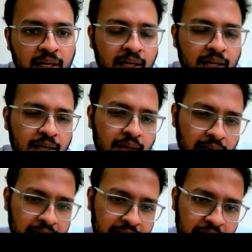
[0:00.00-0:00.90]

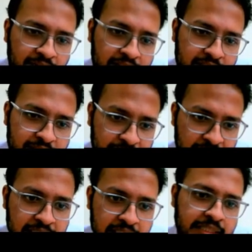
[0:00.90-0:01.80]
Clinical features
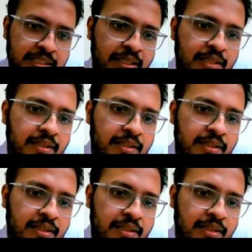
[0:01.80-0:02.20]
wise,